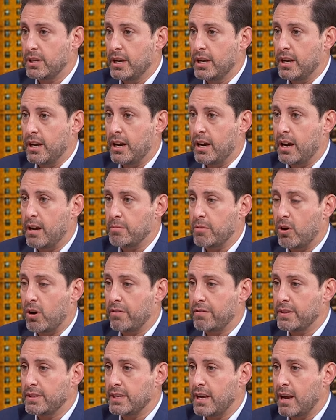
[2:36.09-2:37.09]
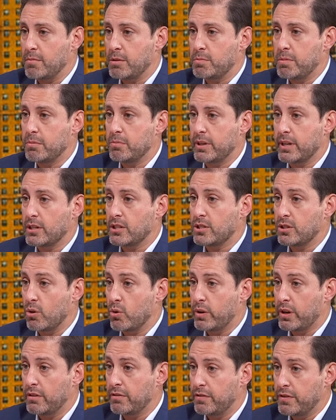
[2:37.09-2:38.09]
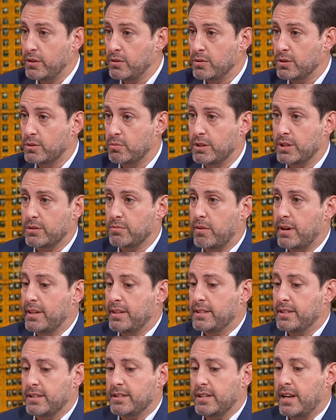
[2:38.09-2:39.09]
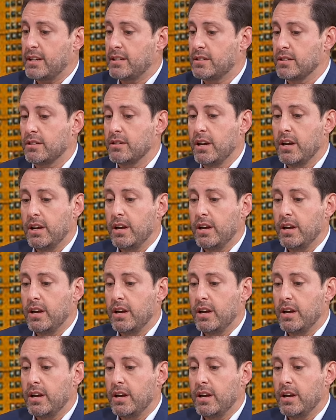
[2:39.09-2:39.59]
Um, oftentimes, people get so confused, which is why this assessor